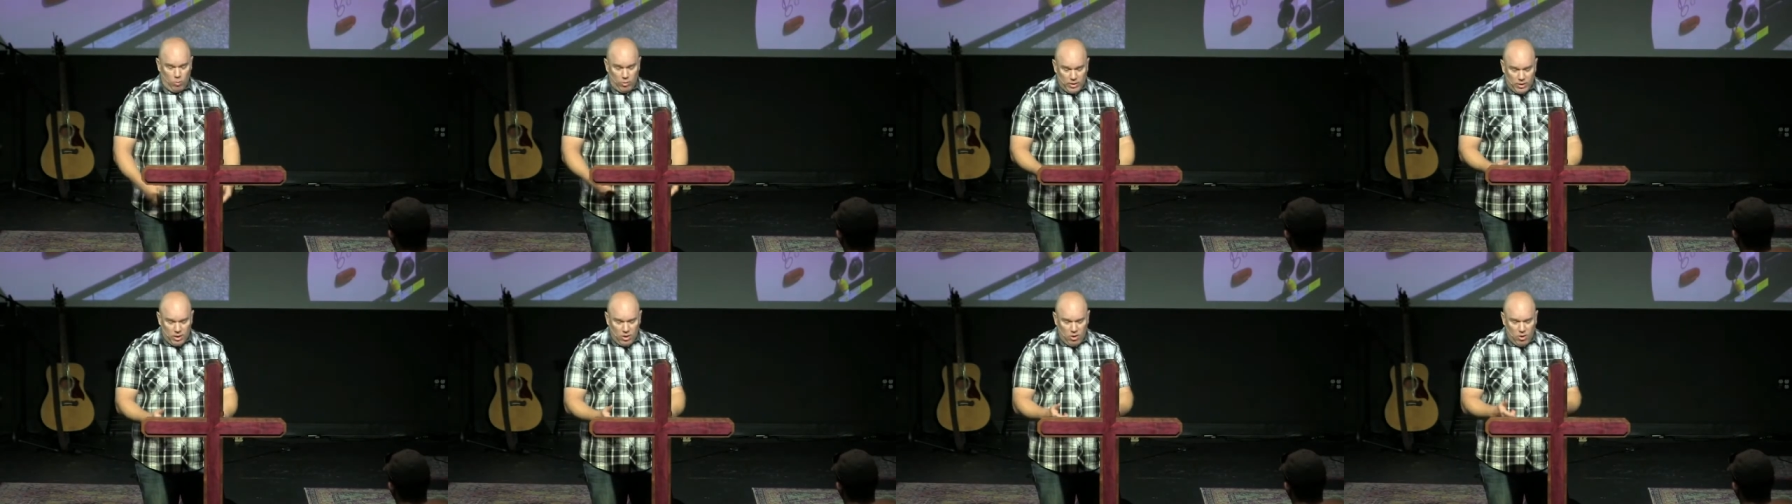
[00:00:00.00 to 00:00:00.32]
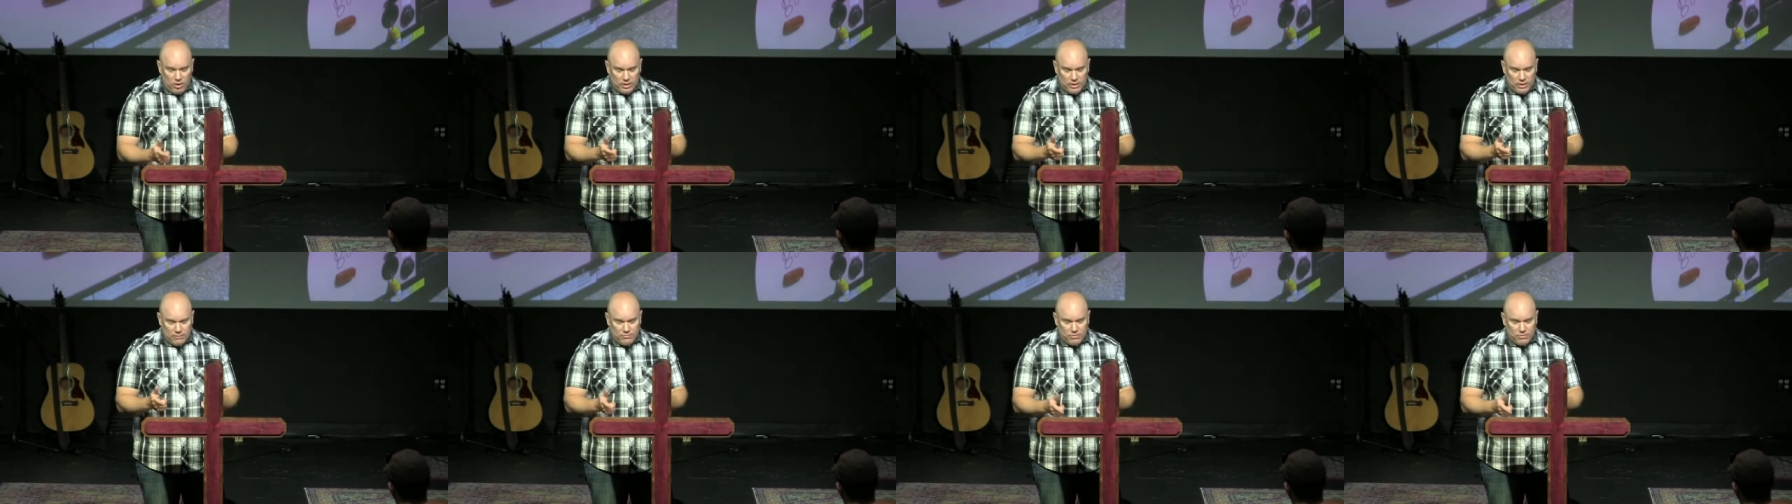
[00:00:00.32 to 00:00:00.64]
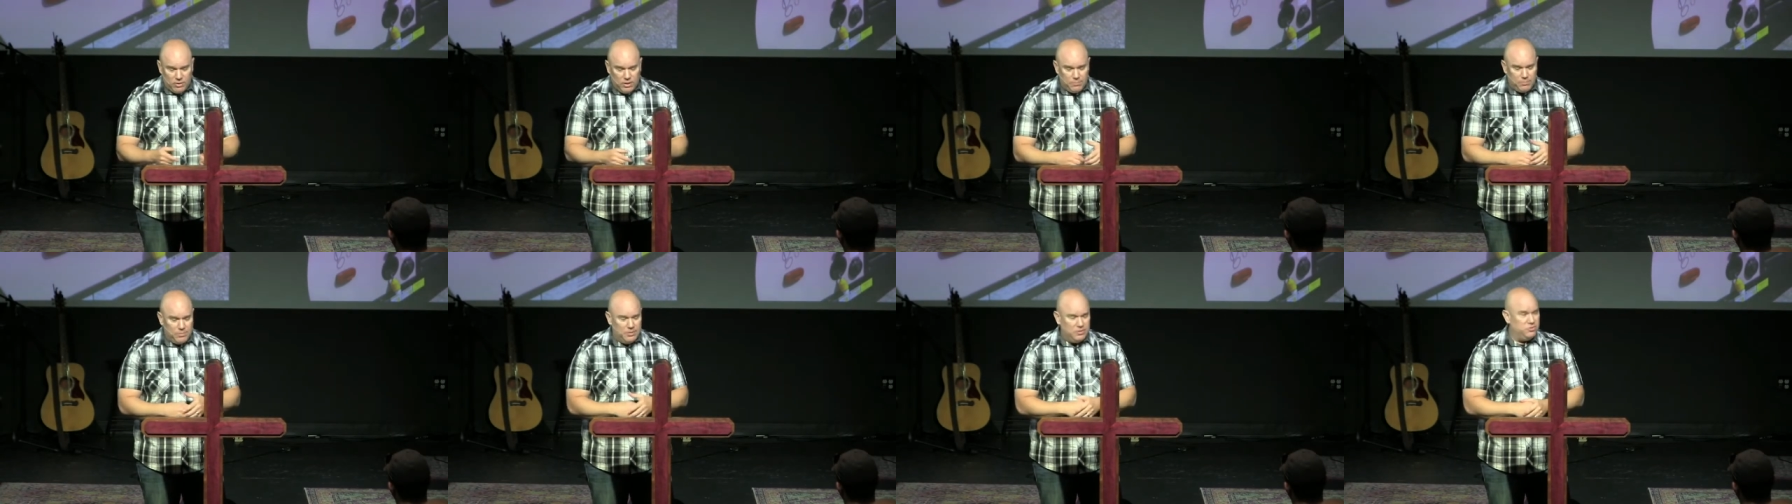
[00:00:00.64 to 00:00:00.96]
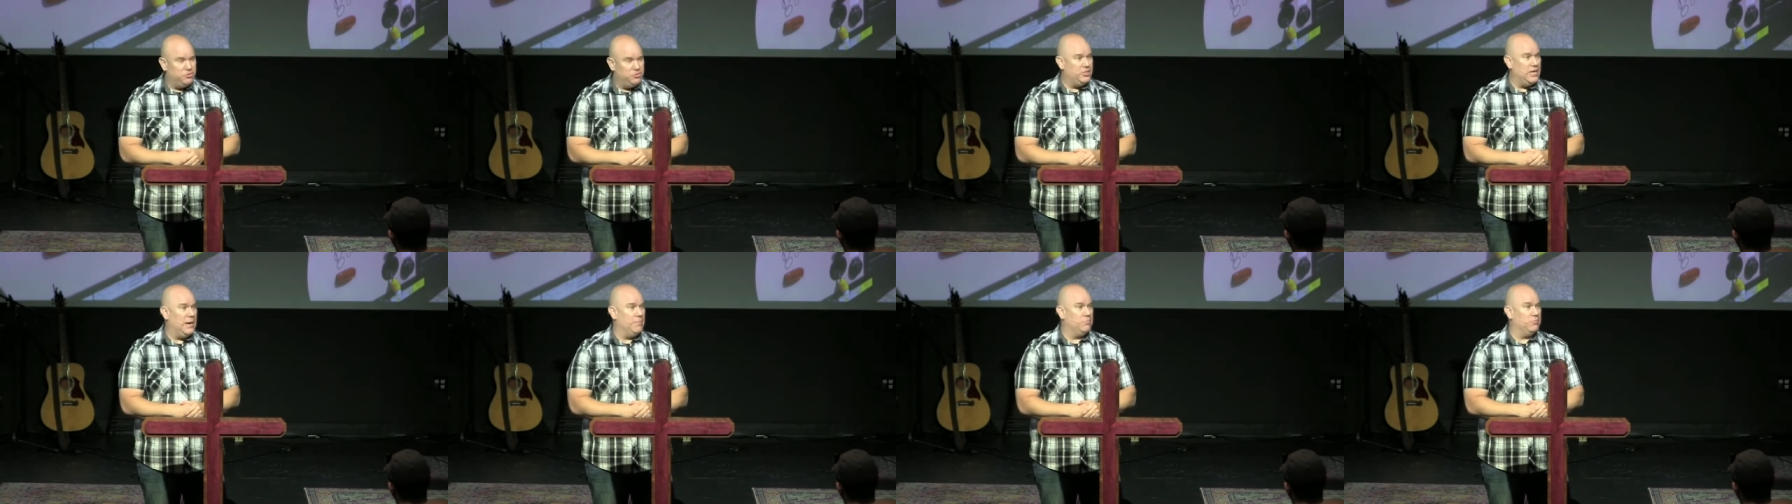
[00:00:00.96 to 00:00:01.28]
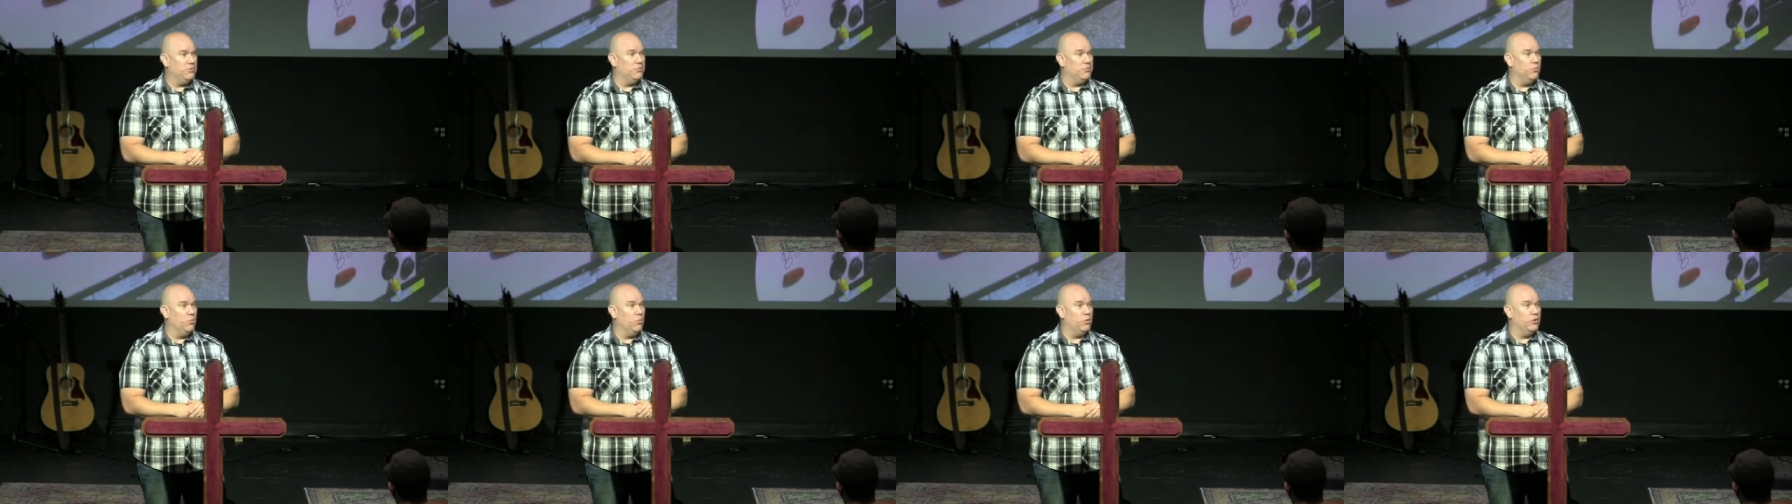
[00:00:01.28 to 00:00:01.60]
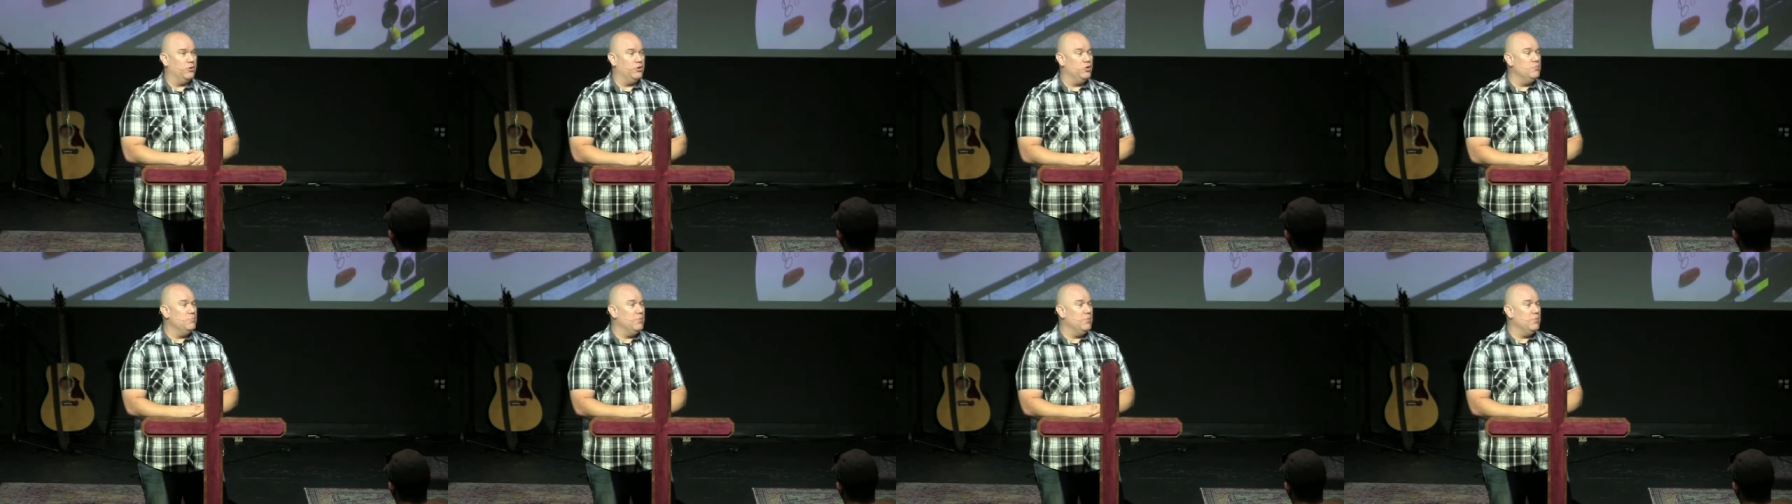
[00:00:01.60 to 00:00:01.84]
We're going to look at Philippians chapter 4.